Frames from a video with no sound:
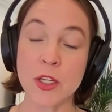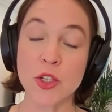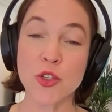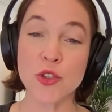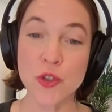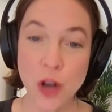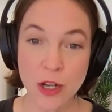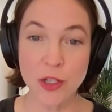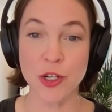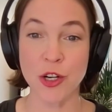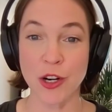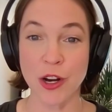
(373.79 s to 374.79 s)

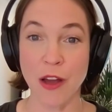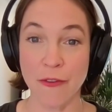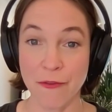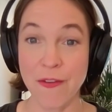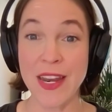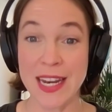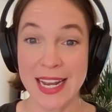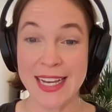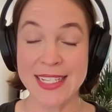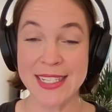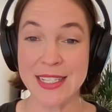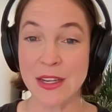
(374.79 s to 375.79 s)
structure of
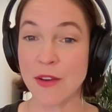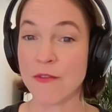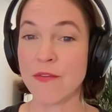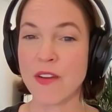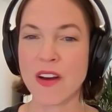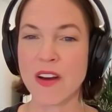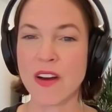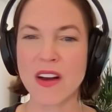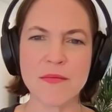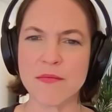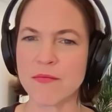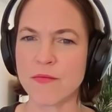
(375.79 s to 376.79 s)
fitness, very
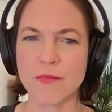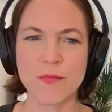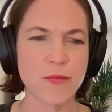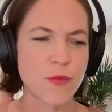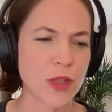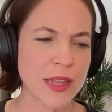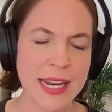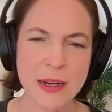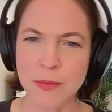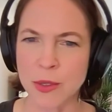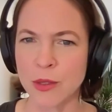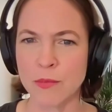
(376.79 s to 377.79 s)

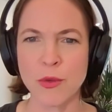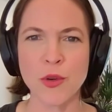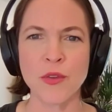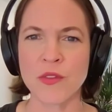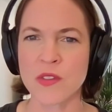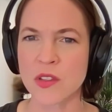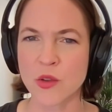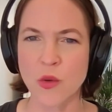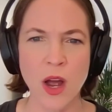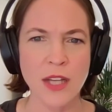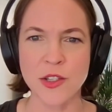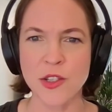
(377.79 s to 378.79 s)
relatable moves,
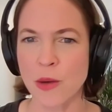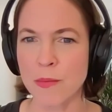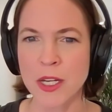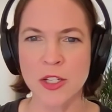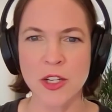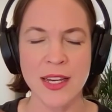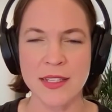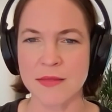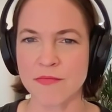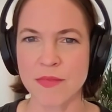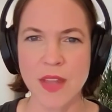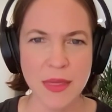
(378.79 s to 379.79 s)
squats, jumping jacks,
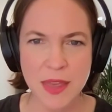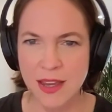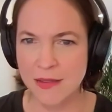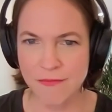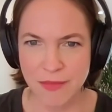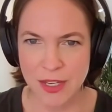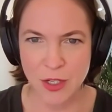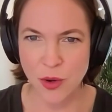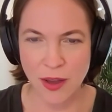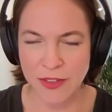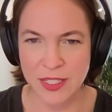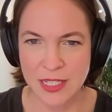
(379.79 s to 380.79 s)
nothing that you
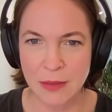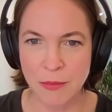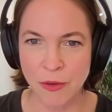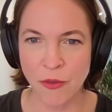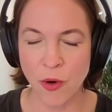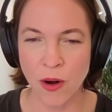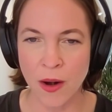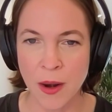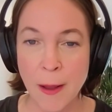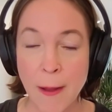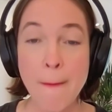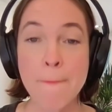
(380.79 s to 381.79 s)
haven't seen before.
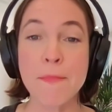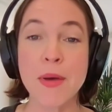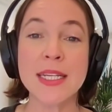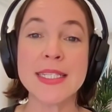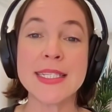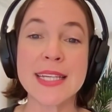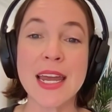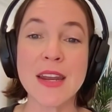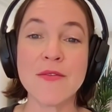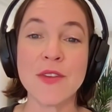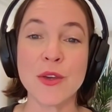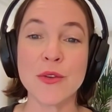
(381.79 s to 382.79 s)
But instead
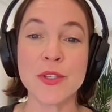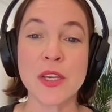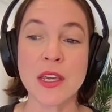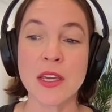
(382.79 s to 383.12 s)
of using